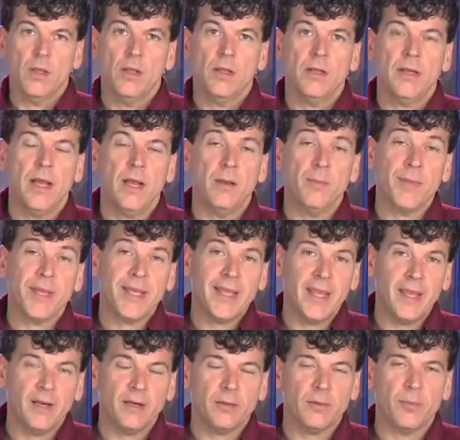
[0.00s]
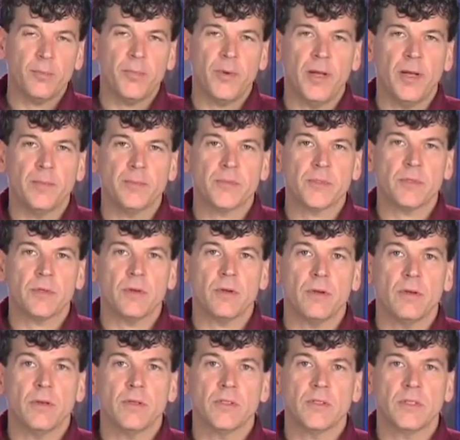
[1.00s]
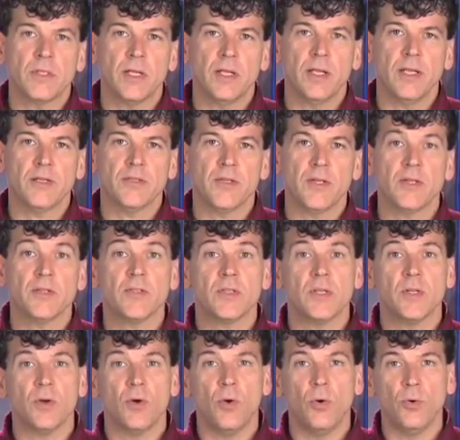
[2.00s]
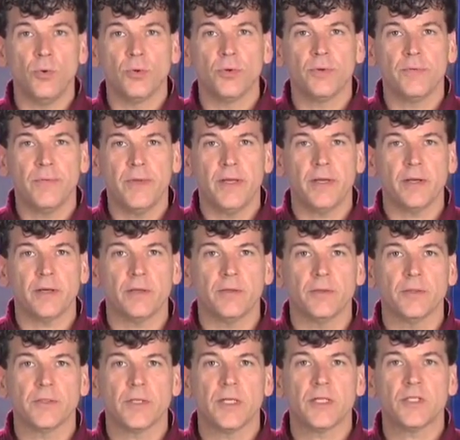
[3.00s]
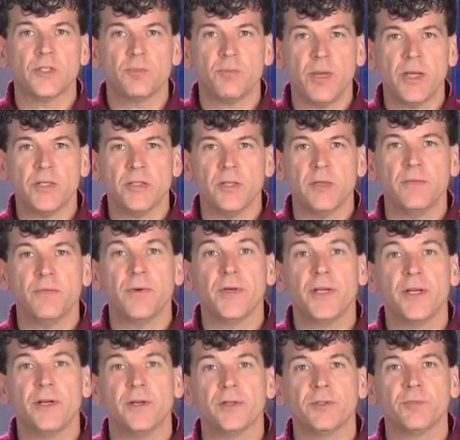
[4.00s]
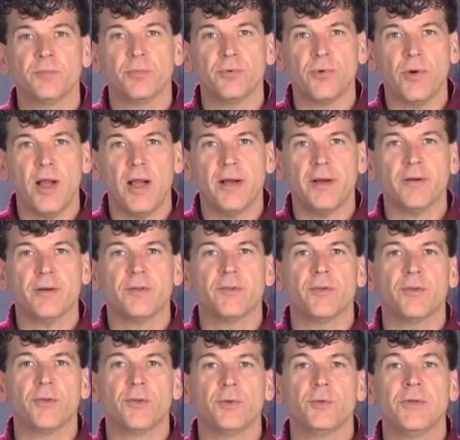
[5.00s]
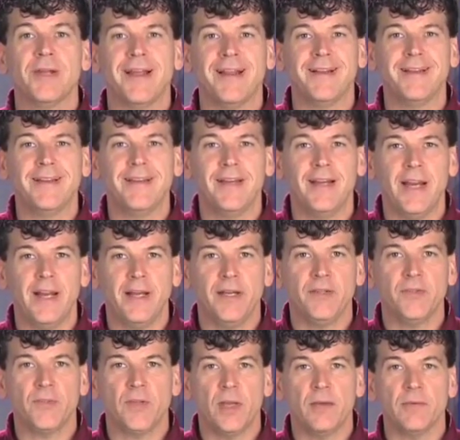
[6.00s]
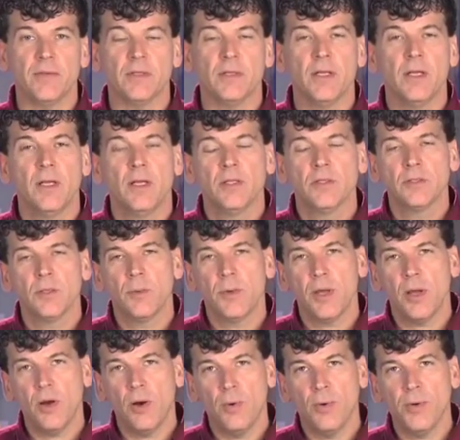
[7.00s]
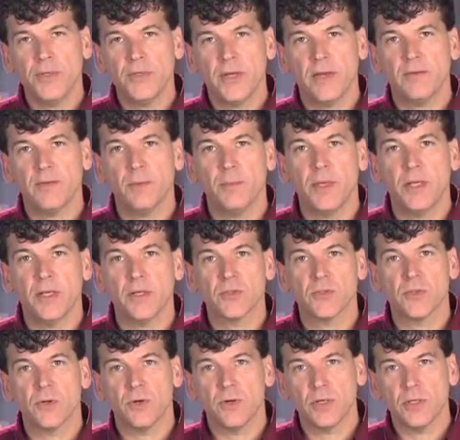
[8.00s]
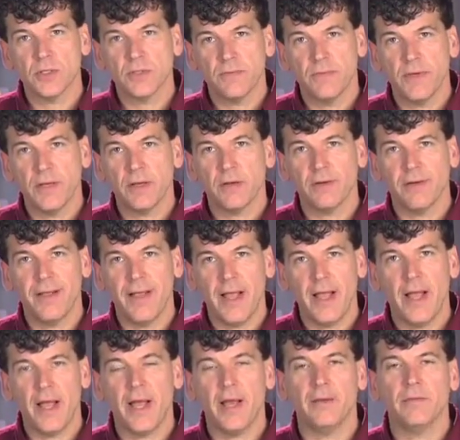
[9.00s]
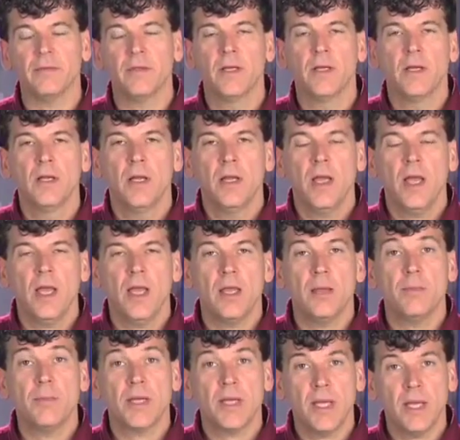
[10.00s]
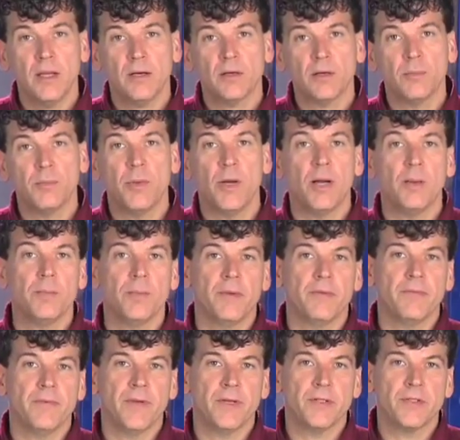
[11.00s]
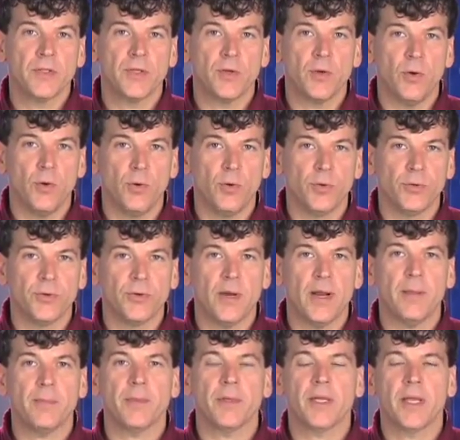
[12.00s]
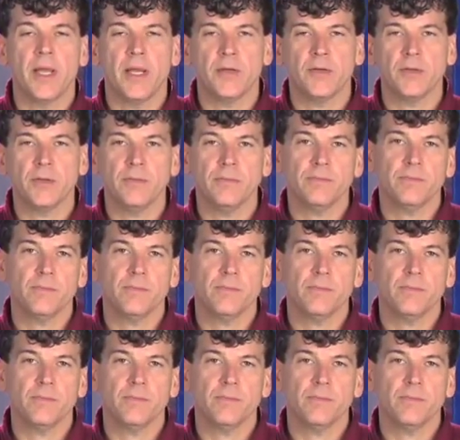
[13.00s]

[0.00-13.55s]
Now, mechanical pumps still exist in older vehicles, especially for years prior to 1987. So we always have to be concerned, does the vehicle have a mechanical pump if it is an older application?